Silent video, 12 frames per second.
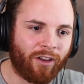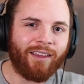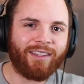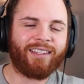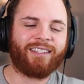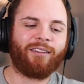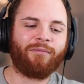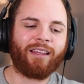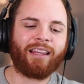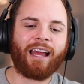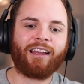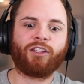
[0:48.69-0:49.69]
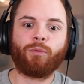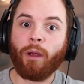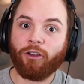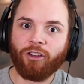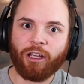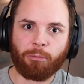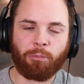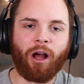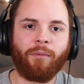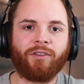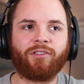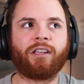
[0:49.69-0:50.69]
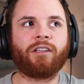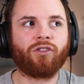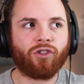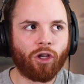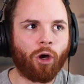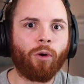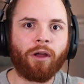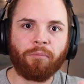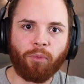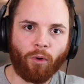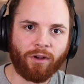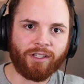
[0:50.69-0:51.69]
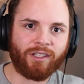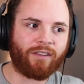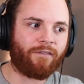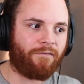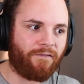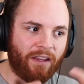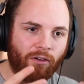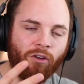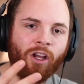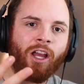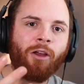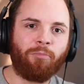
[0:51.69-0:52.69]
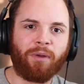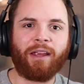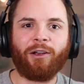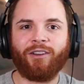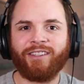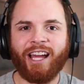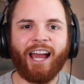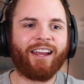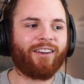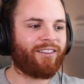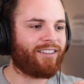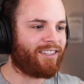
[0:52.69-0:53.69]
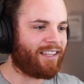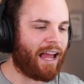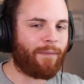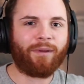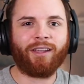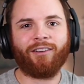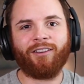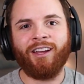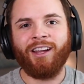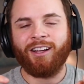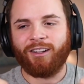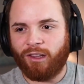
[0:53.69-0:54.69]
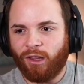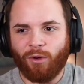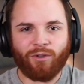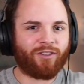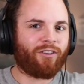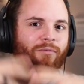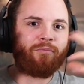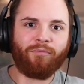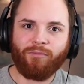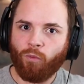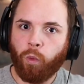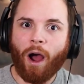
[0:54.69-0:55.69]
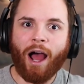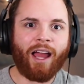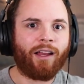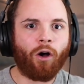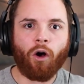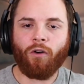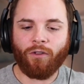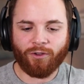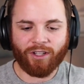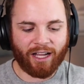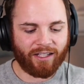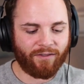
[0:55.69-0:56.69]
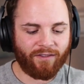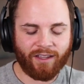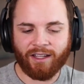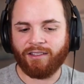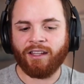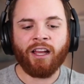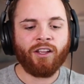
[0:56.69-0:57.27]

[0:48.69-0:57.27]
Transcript: This is something that, especially in pop music, is so important to feel bigger, tighter, snappier, closer, wide, all those kinds of things.